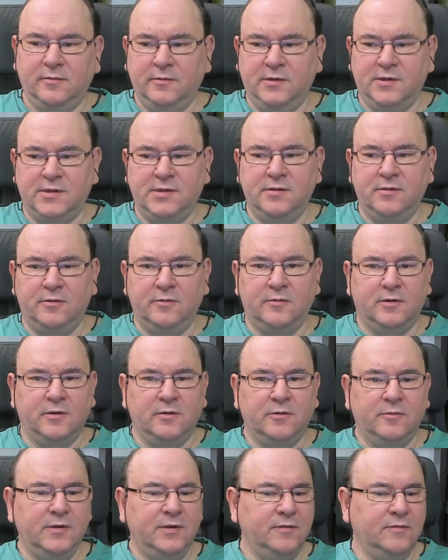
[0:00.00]
will still work
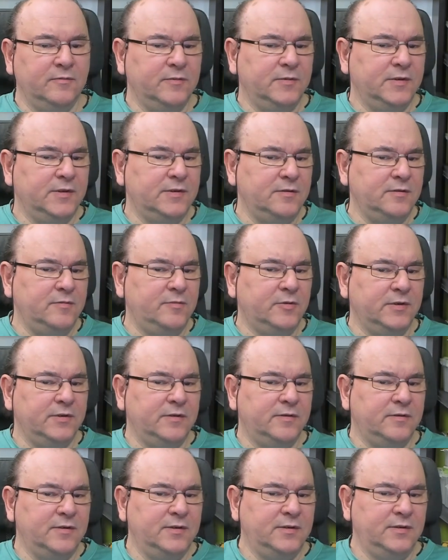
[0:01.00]
even with
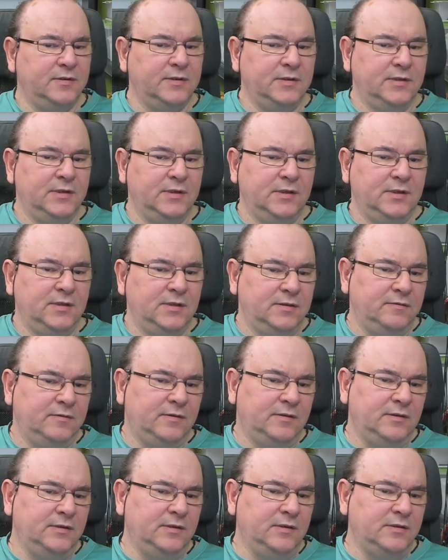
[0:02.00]
3.3
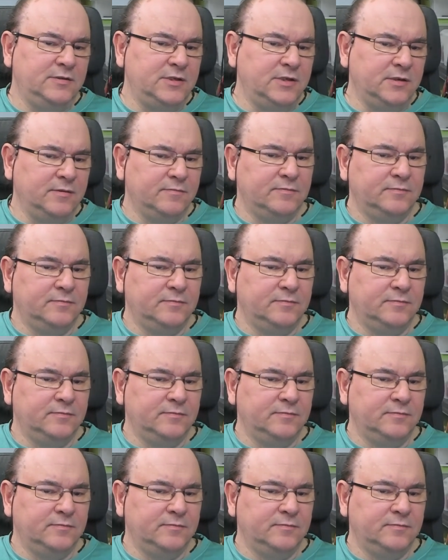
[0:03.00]
volt logic.